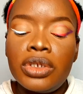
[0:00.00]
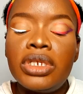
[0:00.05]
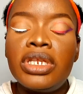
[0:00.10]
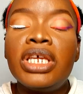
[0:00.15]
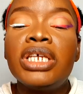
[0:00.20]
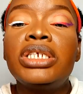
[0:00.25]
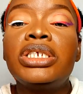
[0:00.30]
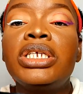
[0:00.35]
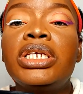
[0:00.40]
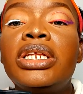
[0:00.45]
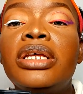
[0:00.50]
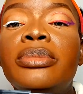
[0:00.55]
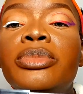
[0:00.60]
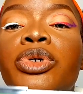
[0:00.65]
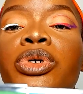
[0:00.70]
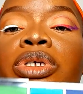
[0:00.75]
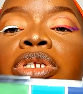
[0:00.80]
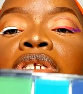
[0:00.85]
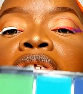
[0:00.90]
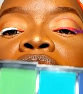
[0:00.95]
next shade, I'm
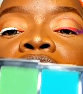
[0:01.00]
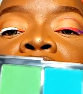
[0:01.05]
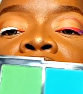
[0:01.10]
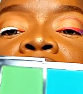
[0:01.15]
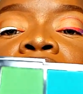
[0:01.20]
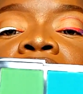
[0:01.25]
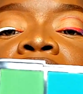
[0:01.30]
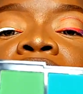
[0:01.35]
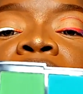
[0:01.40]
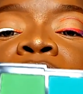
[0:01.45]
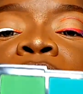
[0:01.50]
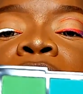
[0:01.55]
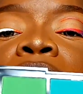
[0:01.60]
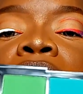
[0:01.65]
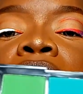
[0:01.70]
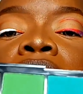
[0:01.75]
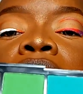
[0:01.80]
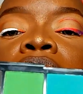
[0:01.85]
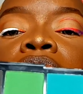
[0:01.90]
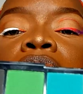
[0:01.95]
going into this
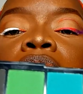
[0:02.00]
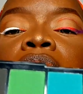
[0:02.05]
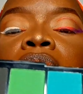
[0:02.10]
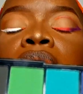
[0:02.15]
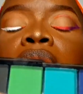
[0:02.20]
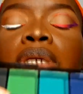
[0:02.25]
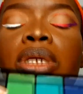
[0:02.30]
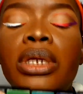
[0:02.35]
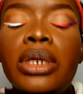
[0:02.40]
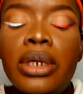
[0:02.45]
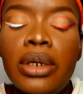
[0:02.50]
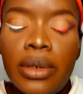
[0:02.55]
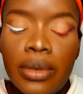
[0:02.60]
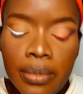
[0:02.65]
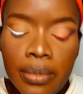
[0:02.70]
pink shade here.